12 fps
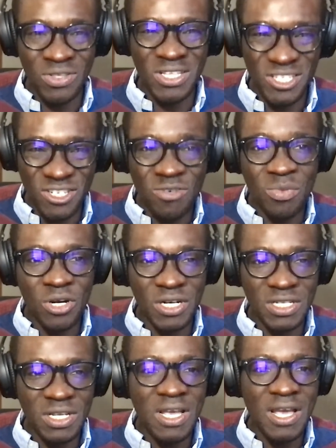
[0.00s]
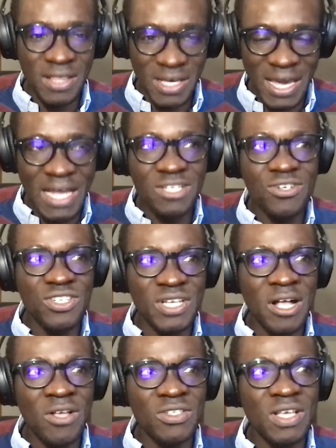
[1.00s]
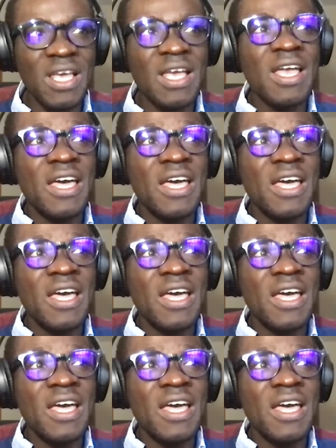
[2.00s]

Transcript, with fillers: So the tumors, the cancer cells,